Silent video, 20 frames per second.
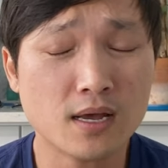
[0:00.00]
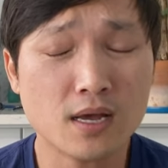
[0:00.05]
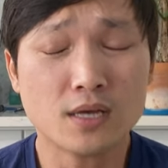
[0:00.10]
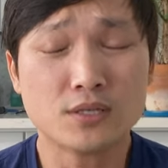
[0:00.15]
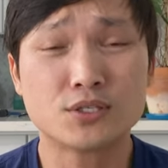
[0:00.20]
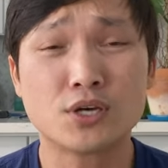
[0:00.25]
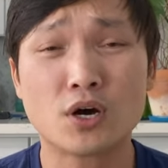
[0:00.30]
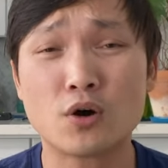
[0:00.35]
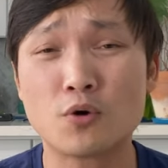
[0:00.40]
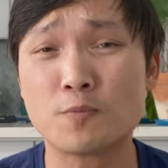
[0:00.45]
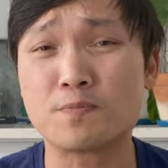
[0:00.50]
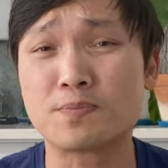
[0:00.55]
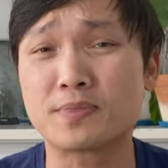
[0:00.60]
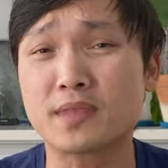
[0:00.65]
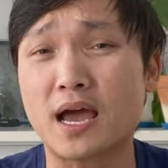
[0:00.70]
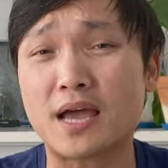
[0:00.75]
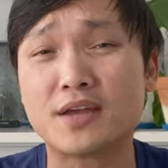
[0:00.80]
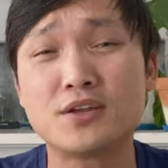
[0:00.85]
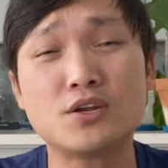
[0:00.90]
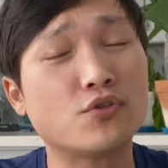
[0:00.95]
So
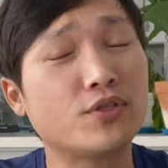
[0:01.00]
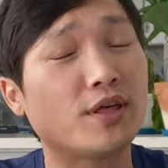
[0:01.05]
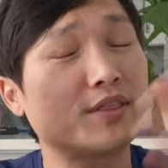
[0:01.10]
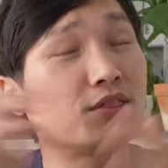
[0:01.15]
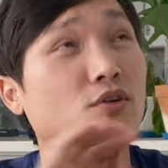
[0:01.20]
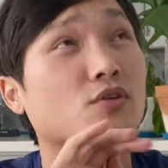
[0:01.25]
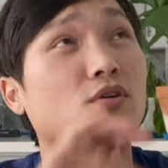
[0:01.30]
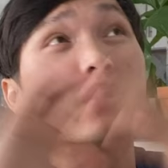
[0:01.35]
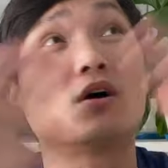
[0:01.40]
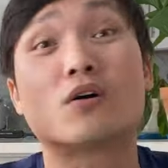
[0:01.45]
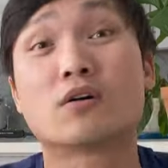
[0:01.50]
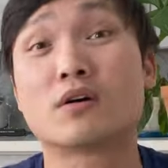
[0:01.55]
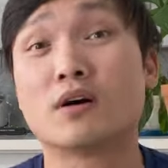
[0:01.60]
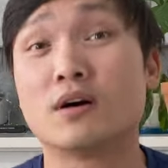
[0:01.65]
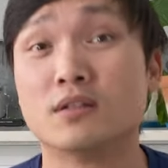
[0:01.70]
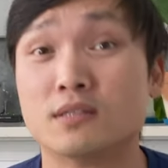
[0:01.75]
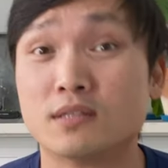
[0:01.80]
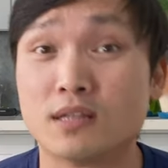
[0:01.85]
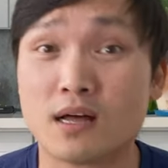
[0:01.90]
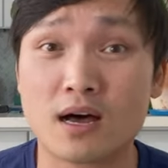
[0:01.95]
I know that there are a
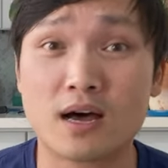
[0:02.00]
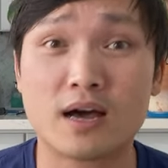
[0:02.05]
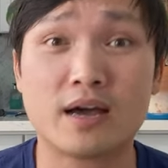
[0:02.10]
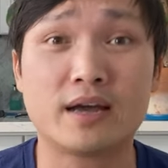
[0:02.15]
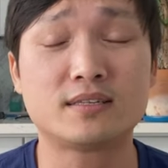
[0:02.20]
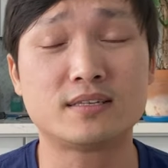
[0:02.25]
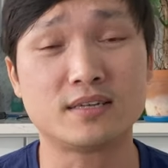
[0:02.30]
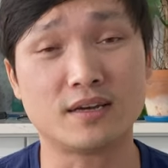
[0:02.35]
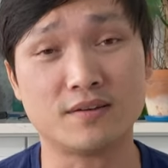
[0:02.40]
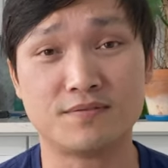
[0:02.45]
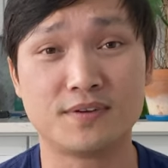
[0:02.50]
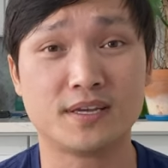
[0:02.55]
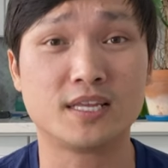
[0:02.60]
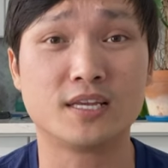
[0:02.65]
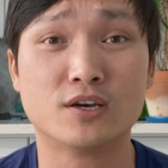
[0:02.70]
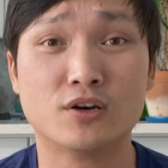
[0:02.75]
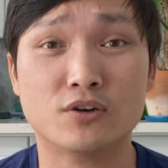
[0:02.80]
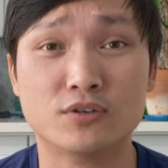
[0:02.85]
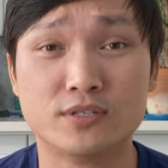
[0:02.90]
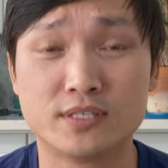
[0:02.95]
lot of
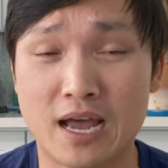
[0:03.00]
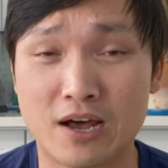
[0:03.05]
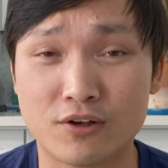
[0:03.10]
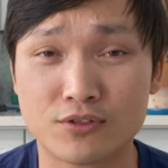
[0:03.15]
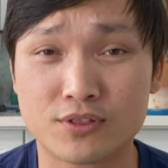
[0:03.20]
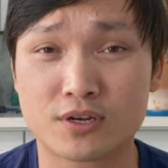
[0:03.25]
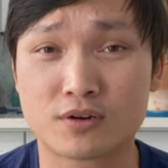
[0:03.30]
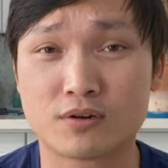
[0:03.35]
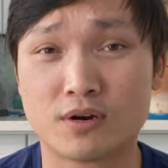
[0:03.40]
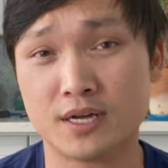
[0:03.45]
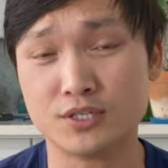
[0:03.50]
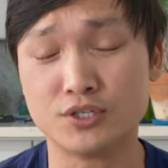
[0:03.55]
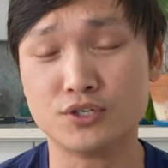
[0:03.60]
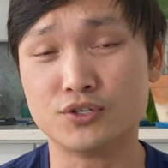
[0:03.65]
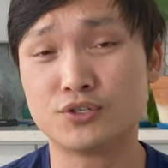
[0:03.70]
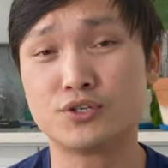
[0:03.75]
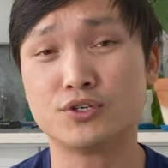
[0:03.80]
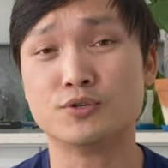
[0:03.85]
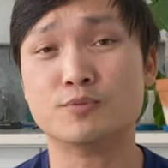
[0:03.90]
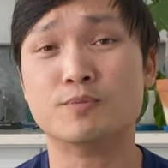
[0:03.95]
videos out there on
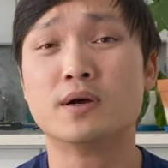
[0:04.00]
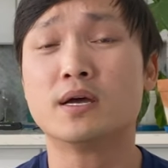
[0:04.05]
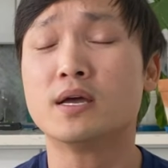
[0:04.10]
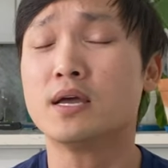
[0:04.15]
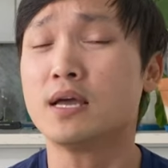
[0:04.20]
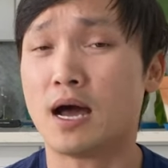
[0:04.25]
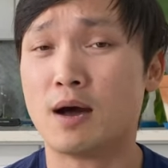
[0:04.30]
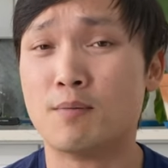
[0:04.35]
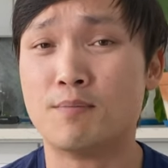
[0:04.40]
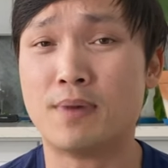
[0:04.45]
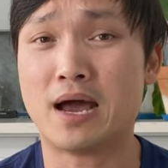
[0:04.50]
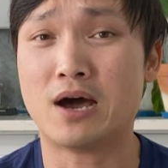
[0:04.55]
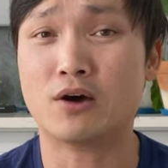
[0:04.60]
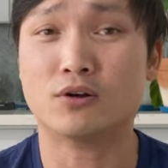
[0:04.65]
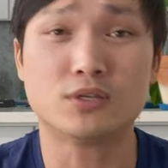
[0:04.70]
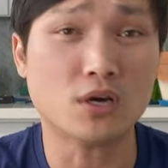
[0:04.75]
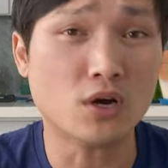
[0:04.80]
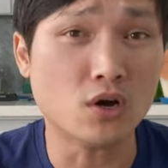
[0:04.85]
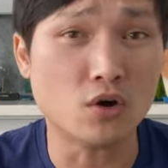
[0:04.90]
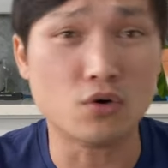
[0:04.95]
YouTube
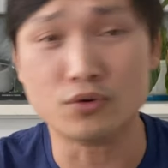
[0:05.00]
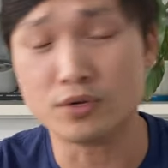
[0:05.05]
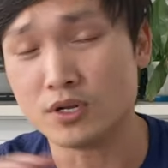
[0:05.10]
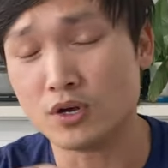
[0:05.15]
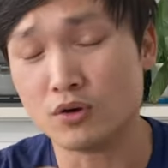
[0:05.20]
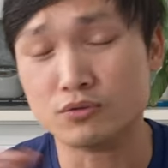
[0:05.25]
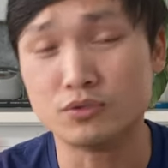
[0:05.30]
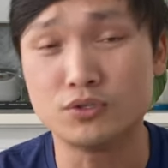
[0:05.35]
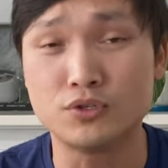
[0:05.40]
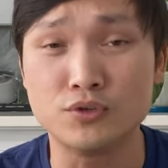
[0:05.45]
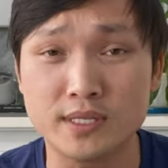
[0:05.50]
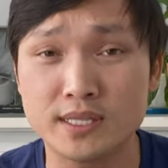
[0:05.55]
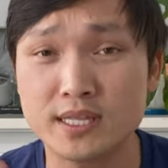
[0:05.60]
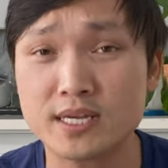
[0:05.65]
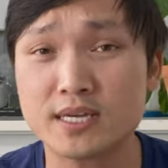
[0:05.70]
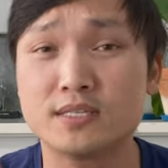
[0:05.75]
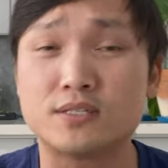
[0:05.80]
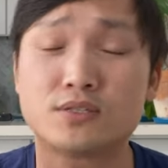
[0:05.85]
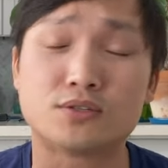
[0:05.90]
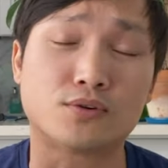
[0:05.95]
about, oh, you know, do
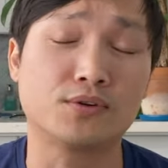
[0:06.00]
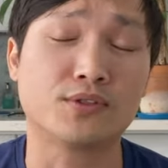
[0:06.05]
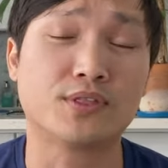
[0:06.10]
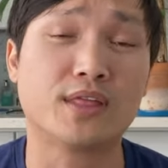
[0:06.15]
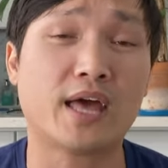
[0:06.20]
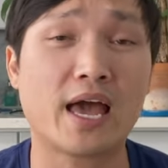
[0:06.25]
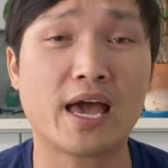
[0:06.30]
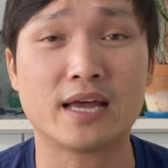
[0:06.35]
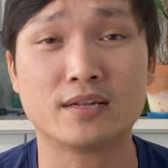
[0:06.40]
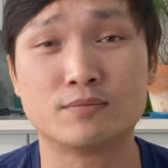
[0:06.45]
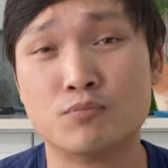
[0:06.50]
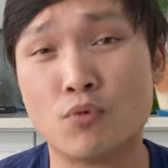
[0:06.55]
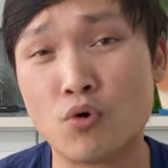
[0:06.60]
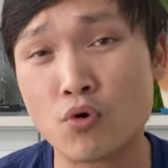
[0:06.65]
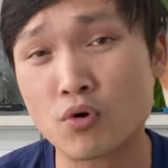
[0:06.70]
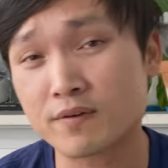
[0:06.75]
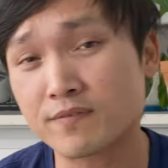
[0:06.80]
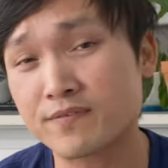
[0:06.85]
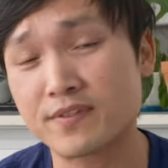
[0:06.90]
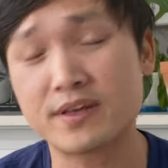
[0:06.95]
this or that,
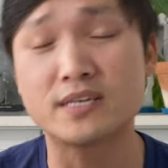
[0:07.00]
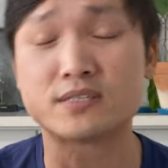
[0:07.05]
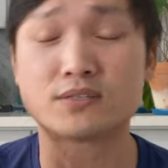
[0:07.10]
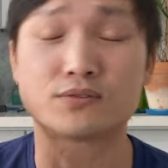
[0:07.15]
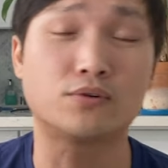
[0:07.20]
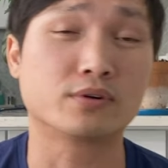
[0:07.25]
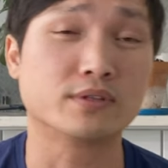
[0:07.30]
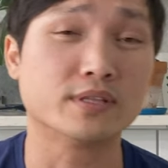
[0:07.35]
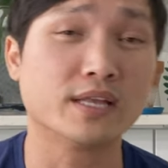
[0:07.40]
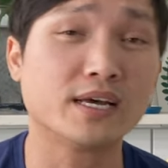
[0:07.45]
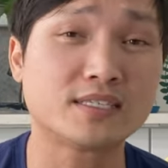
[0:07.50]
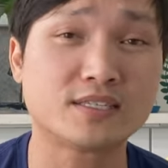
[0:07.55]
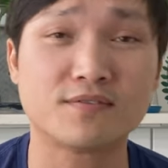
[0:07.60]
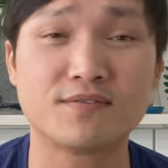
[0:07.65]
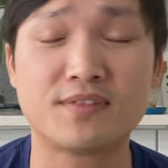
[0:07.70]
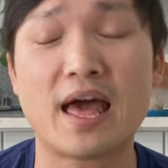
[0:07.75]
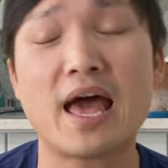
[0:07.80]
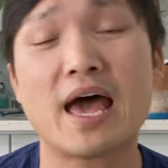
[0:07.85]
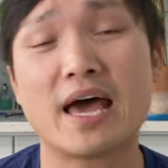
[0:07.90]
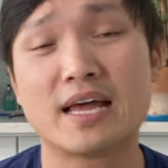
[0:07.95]
more of this or less of
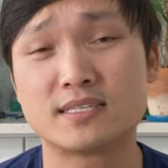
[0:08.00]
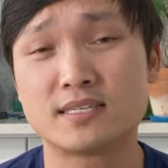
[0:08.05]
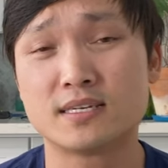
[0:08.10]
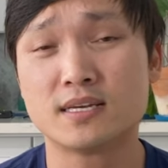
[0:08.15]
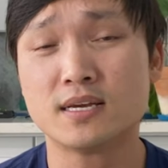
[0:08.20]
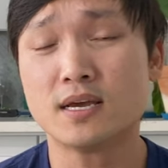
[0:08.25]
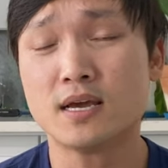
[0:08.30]
that.